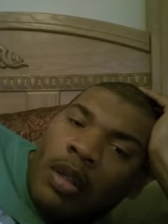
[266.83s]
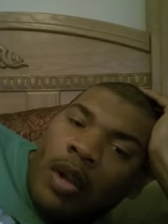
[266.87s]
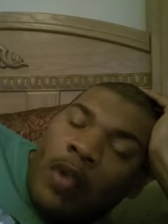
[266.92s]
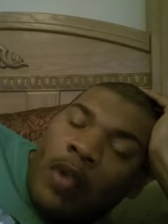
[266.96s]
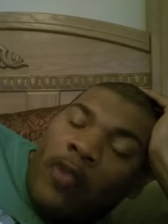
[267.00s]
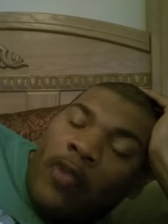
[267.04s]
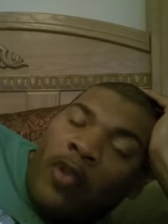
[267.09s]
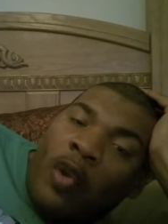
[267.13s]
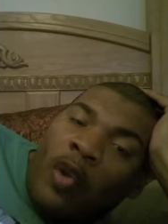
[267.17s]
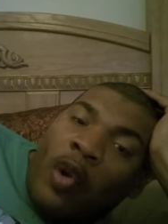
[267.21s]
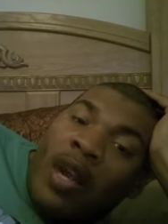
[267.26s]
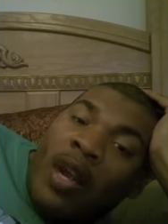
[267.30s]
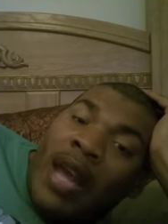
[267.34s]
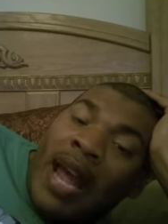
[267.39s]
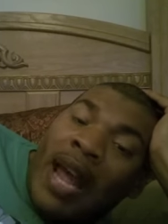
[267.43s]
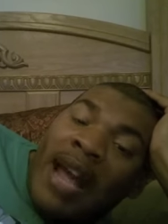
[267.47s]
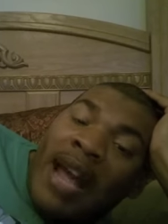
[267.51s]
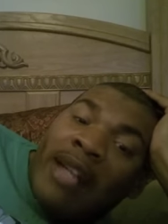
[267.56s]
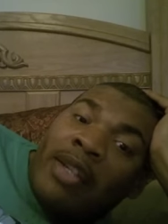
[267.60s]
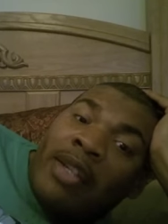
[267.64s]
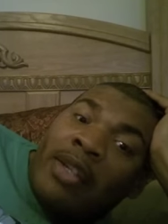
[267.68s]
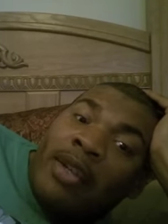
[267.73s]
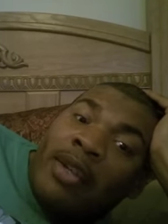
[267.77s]
Floyd
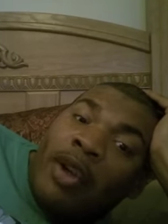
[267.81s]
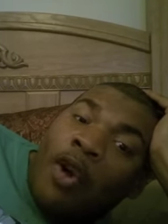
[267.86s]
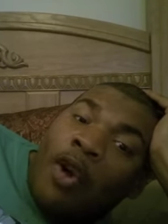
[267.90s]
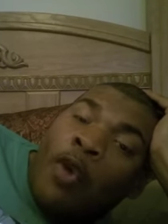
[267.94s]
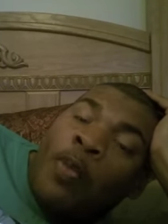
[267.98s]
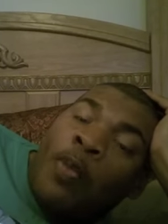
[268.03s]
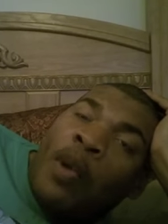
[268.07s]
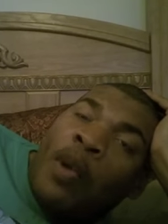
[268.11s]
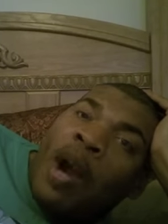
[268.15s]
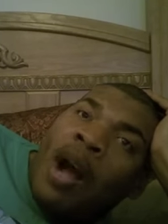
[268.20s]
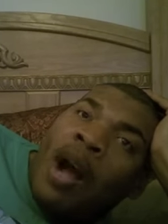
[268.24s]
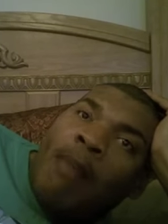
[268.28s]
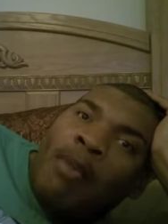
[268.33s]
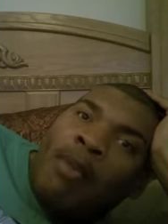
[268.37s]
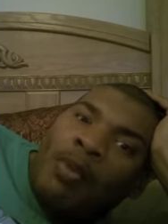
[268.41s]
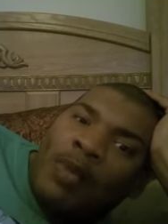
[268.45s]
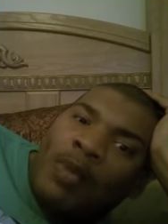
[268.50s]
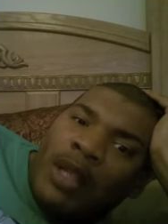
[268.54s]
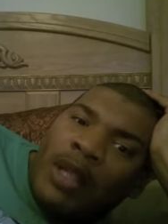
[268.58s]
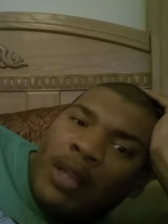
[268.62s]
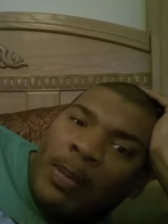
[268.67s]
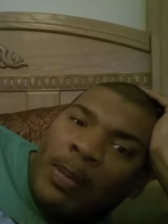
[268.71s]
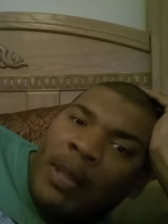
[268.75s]
has no problem
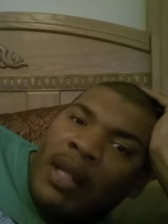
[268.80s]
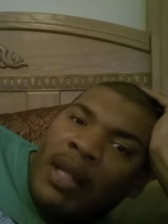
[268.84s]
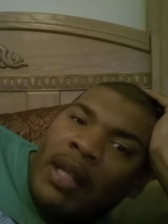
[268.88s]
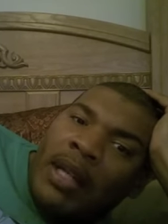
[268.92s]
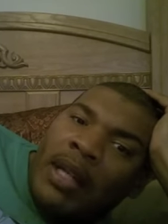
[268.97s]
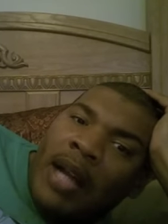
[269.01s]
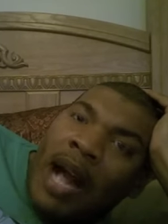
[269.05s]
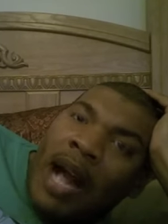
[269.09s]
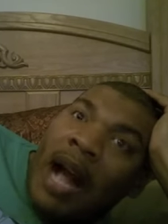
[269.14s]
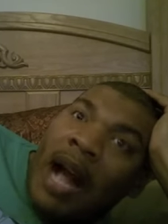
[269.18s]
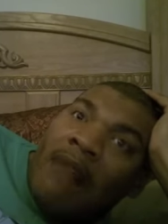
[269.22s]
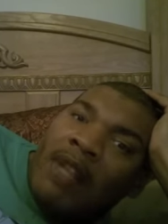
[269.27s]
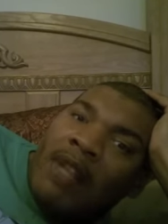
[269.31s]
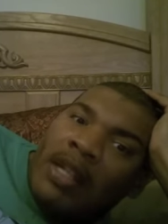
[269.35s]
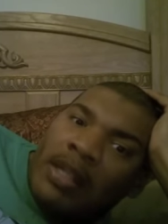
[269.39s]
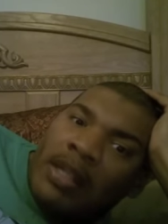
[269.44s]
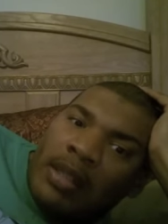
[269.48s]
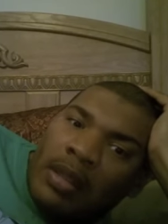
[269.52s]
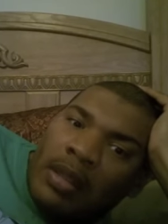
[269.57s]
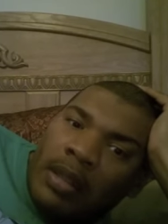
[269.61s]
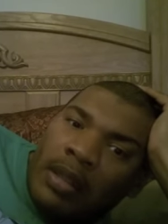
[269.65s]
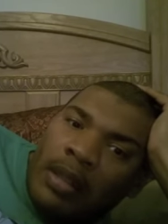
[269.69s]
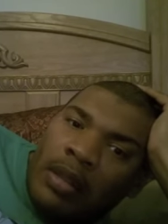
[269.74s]
with speed,
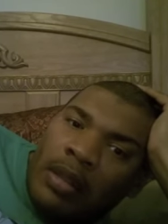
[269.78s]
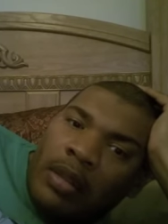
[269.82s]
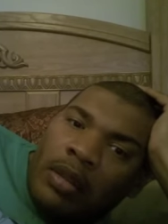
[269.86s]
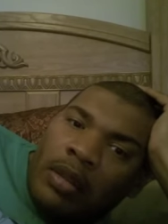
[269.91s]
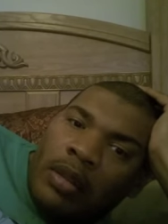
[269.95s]
obviously.